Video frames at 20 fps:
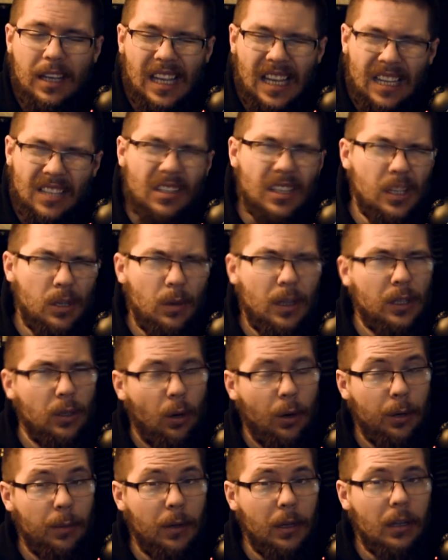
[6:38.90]
actually quite
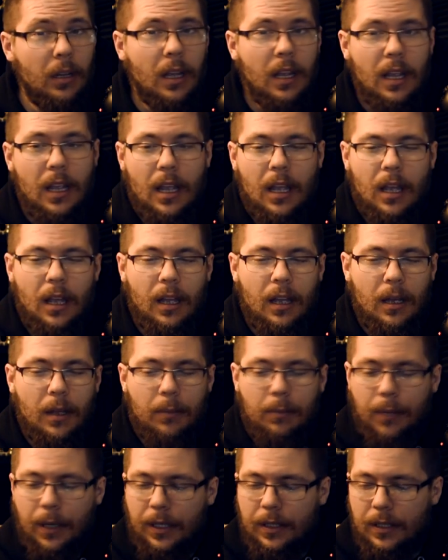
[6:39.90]
horrible.
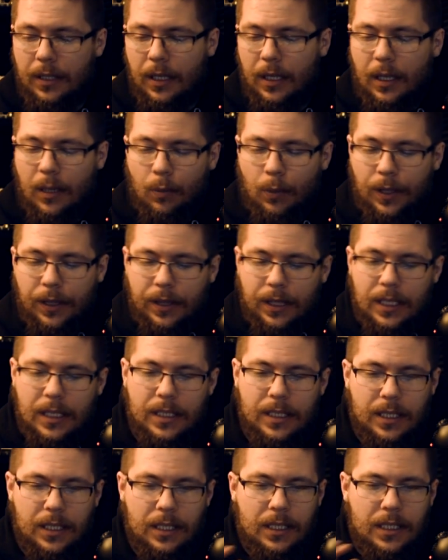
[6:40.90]
But with
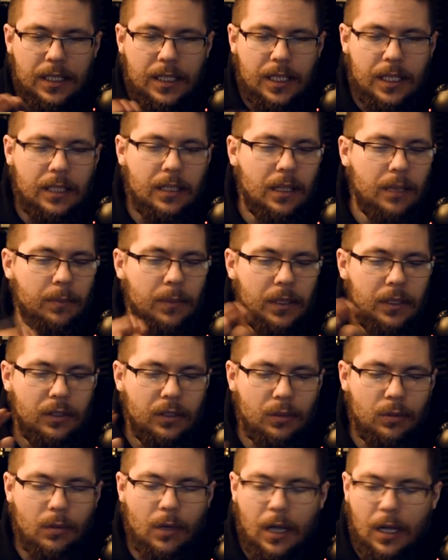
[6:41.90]
this setup,
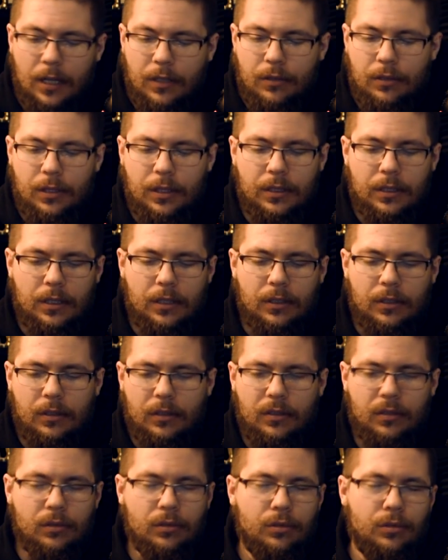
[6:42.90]
200
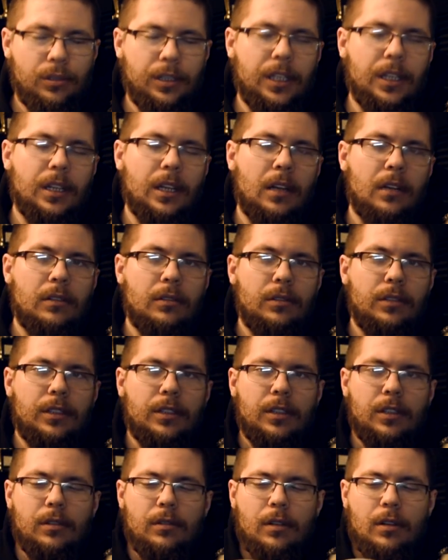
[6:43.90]

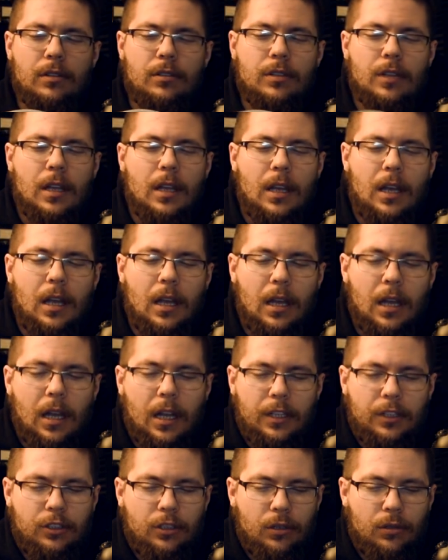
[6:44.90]
300 euros,
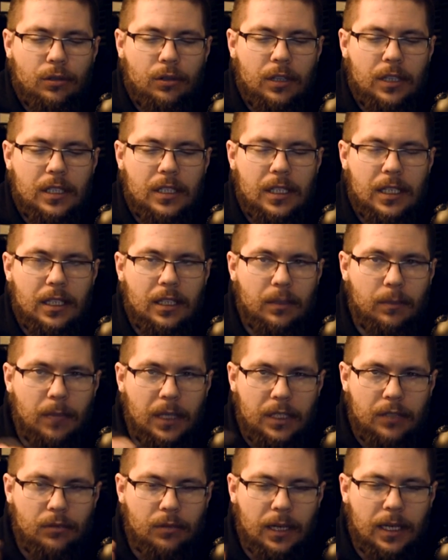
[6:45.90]
I chose this in the
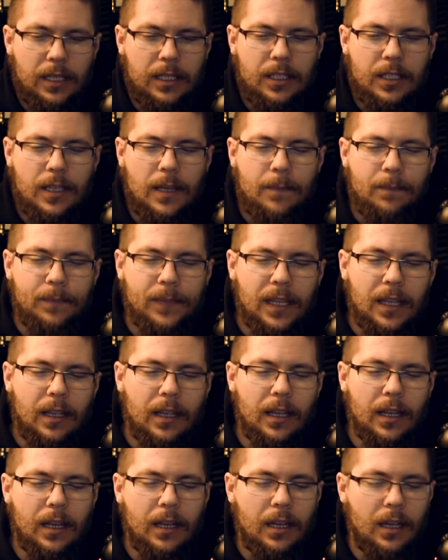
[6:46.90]
mid-range,
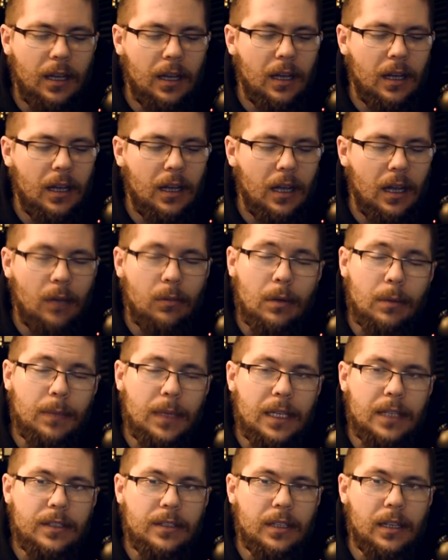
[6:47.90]
and I will
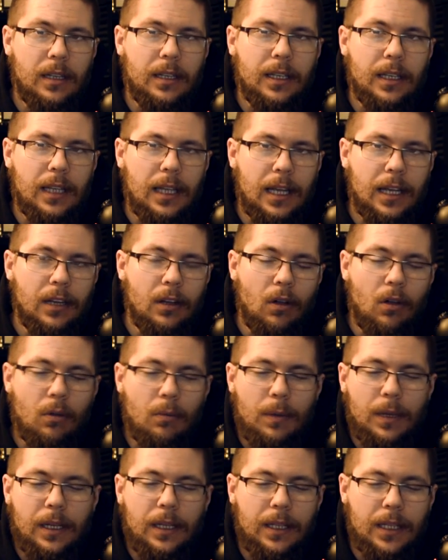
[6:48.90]
be installing and
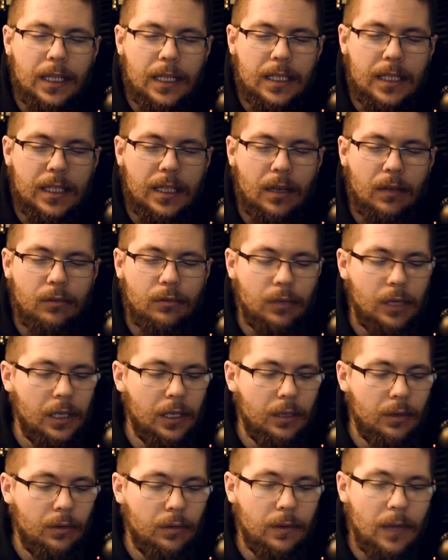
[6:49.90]
hoping these sound
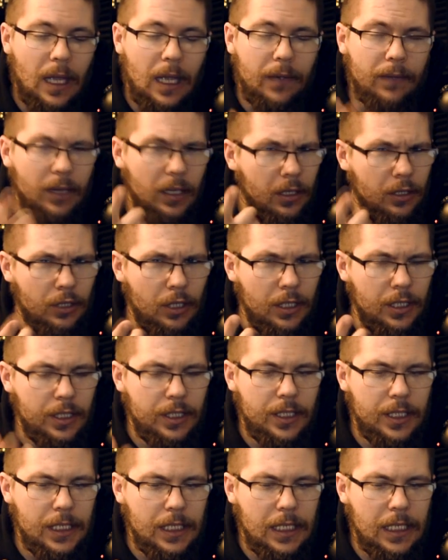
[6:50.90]
really good. I've actually
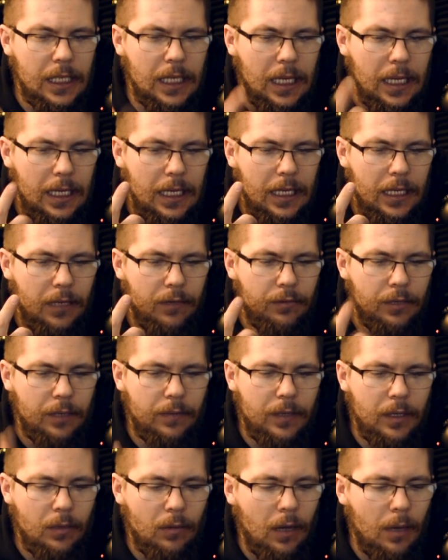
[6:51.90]
seen a
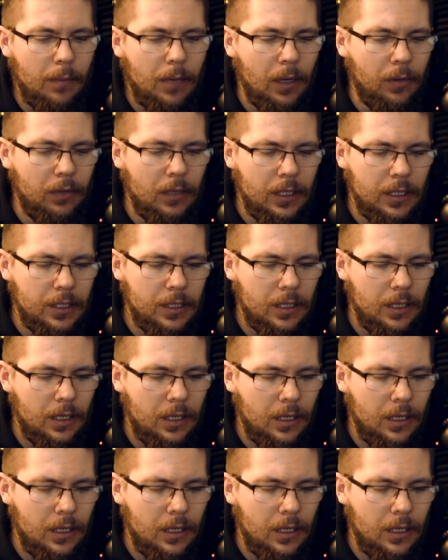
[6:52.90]
review about this